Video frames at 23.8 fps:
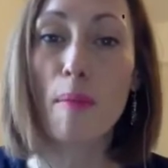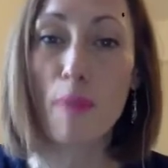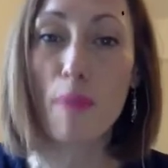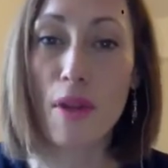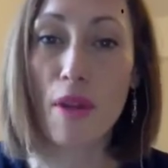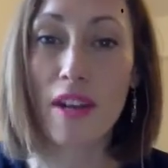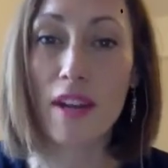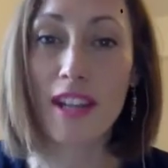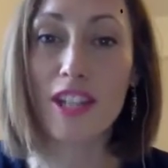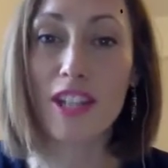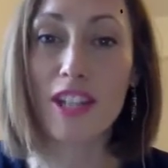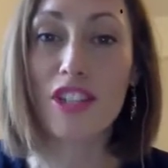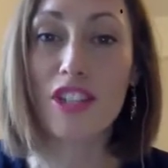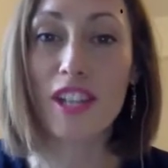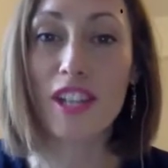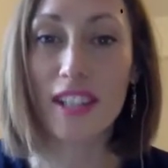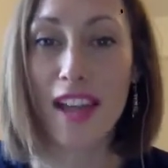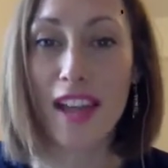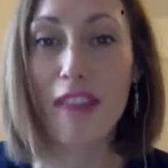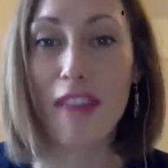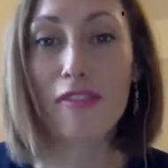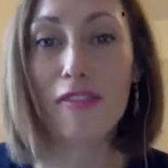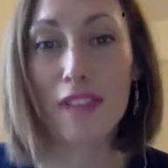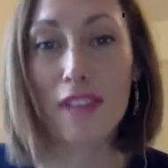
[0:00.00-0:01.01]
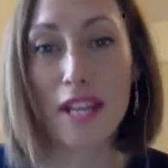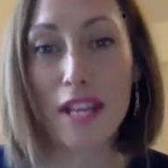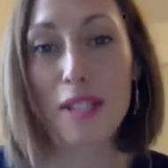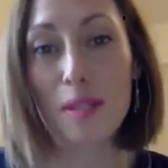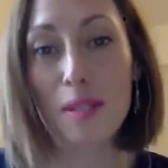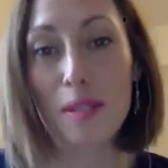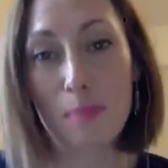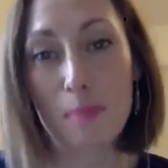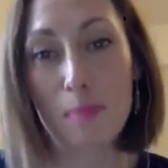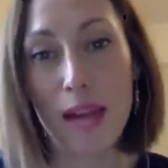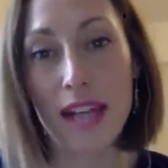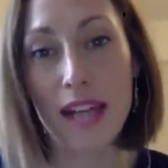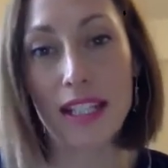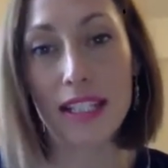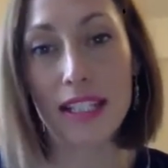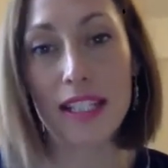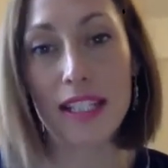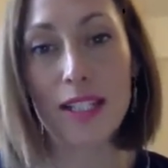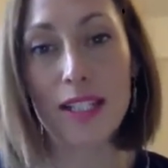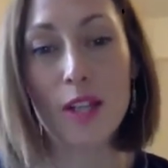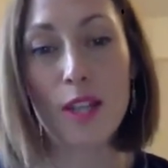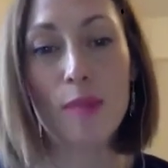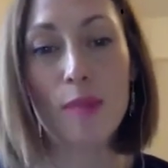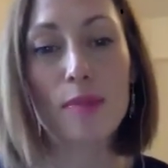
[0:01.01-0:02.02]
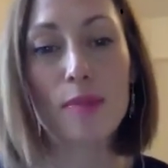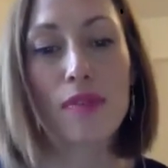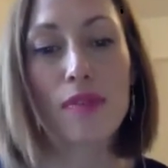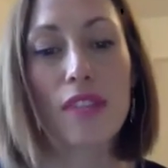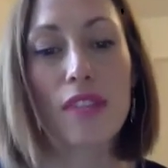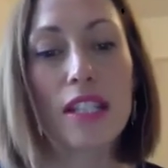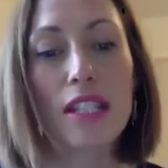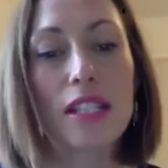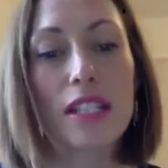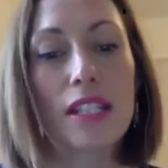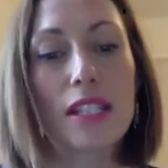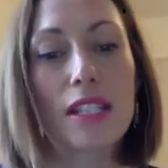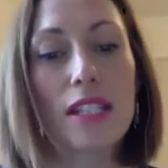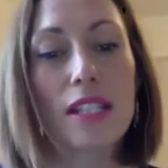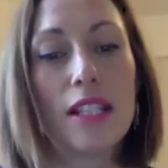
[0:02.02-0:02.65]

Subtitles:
putting energy and effort into planning these types of things.